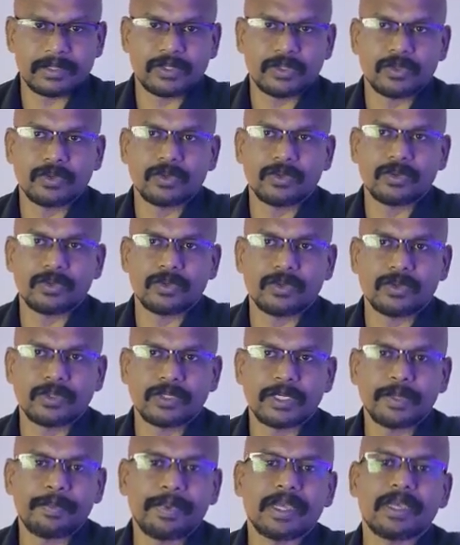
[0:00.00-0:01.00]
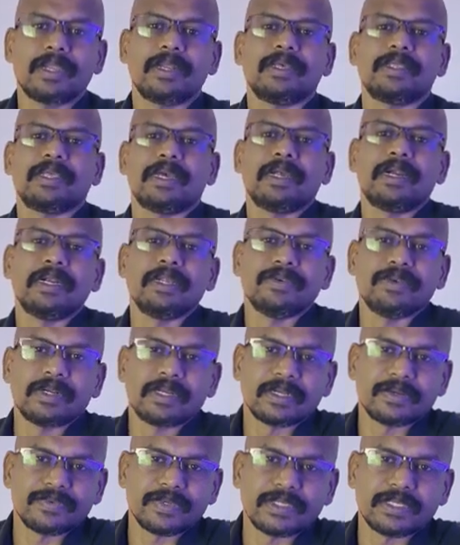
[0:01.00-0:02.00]
So typically the early
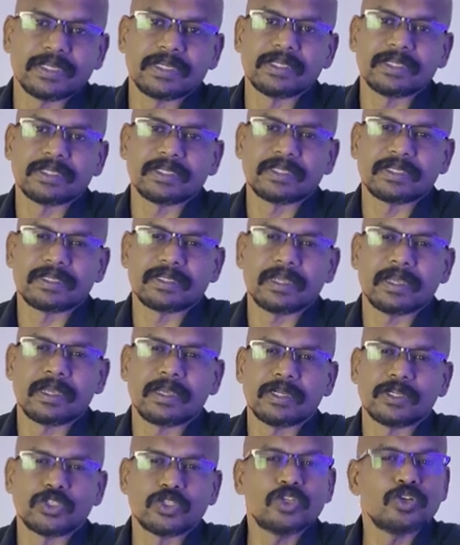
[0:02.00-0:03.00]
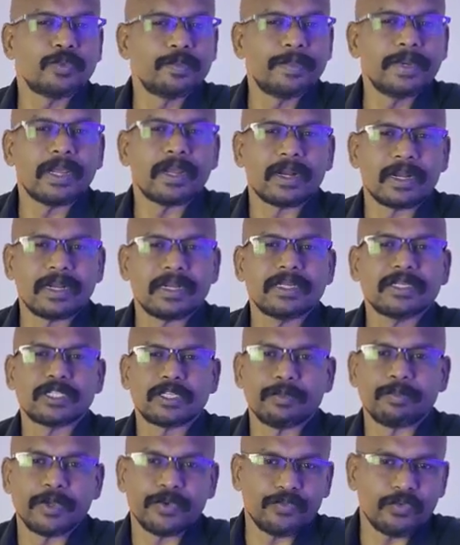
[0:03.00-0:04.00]
intervention is, it should be at
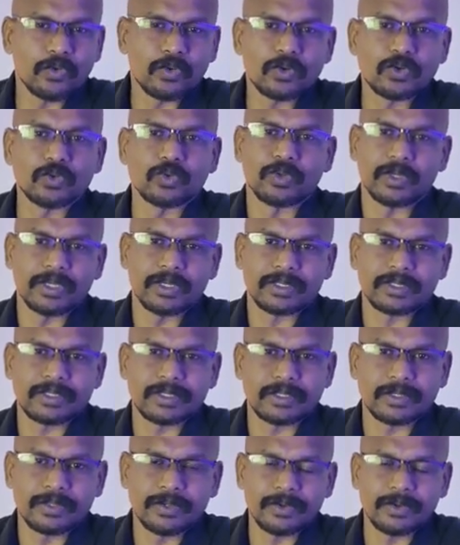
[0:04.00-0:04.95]
least before 2 years,